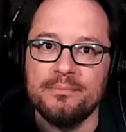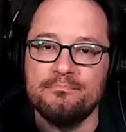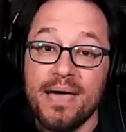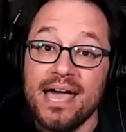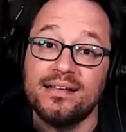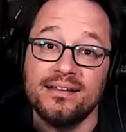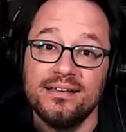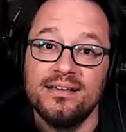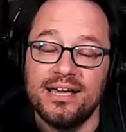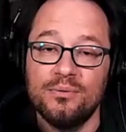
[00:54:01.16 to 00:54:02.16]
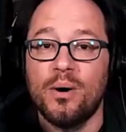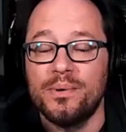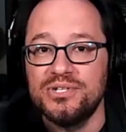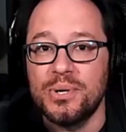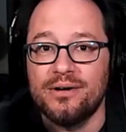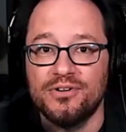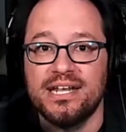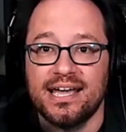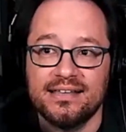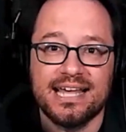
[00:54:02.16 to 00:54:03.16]
embedded in what we do every
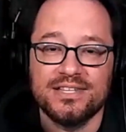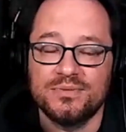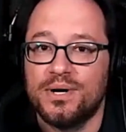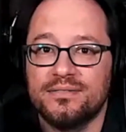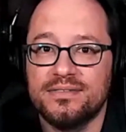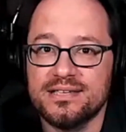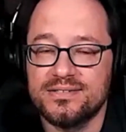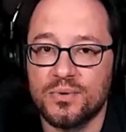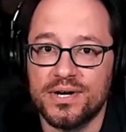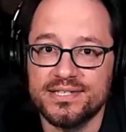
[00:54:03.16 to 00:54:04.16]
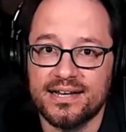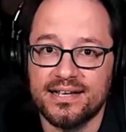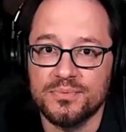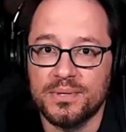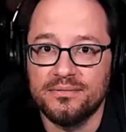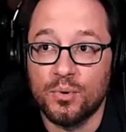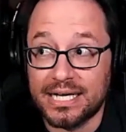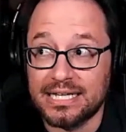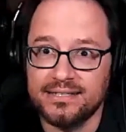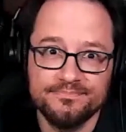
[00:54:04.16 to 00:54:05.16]
day. And that's where this story is heading as well,
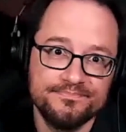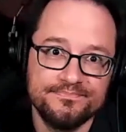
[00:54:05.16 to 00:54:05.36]
quickly.